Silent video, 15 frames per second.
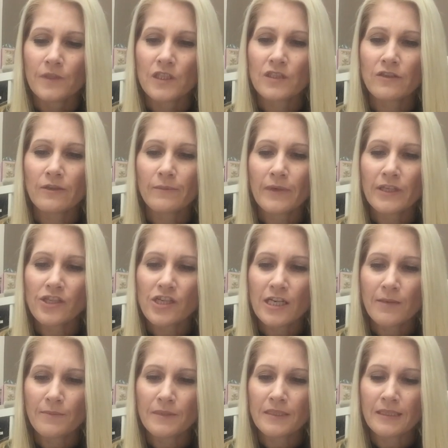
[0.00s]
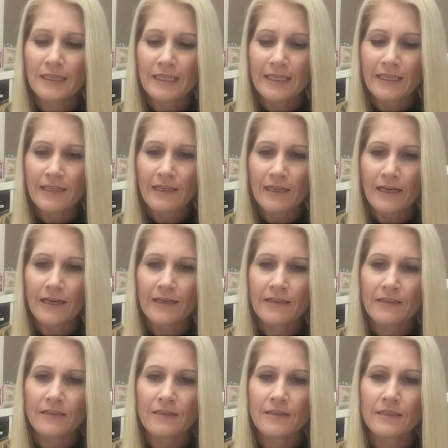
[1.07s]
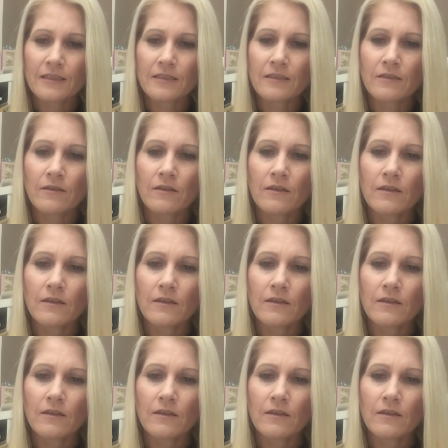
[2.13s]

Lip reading: designed by James Lee, and it's